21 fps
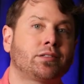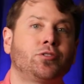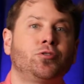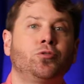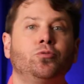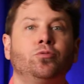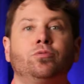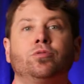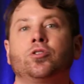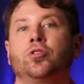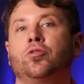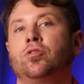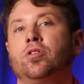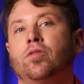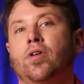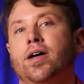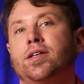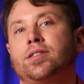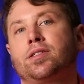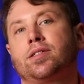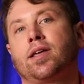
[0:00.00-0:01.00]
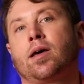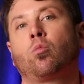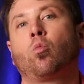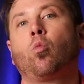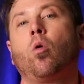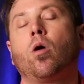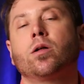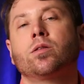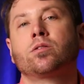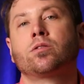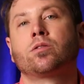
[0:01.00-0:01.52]
to two devices at
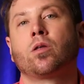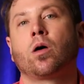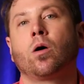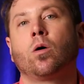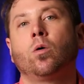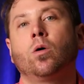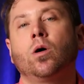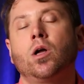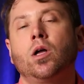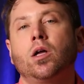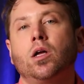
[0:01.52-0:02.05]
once though,